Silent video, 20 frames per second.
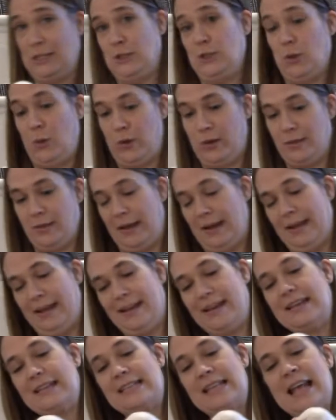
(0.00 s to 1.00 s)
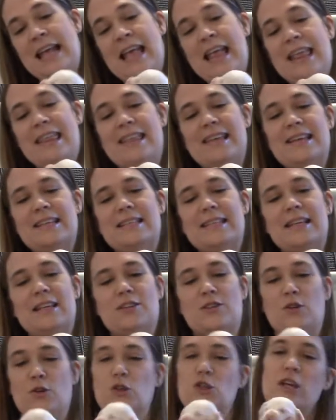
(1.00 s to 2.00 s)
so exciting because
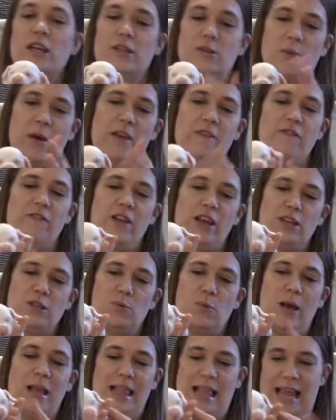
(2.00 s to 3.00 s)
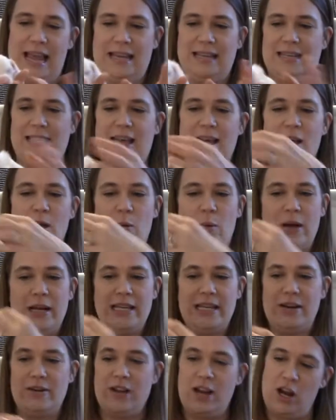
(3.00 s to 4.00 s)
so she has white face, white legs,
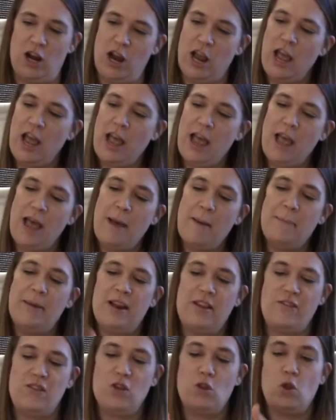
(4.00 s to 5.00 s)
white down here. But if you